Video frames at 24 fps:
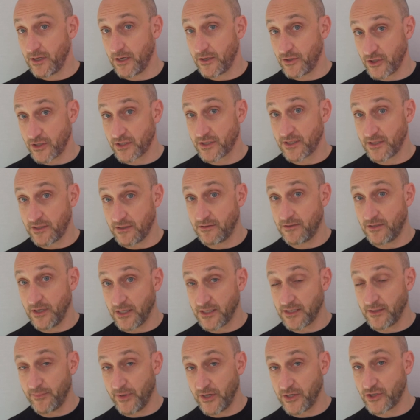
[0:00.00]
It just
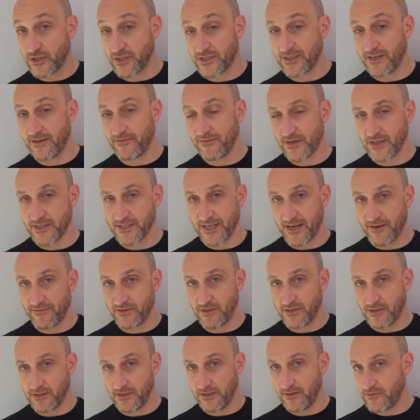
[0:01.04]
does a bunch of stuff because they have
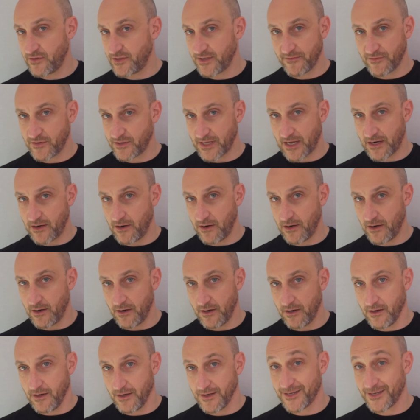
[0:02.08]
to deliver stuff, or is that not?